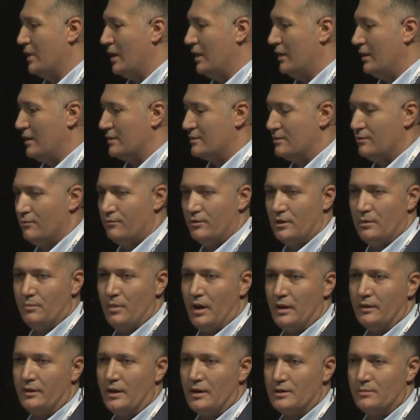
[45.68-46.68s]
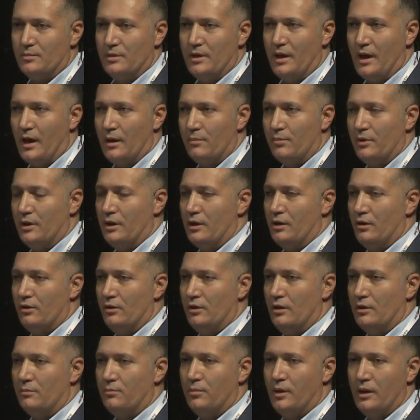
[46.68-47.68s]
Lots of debate has been happening on it,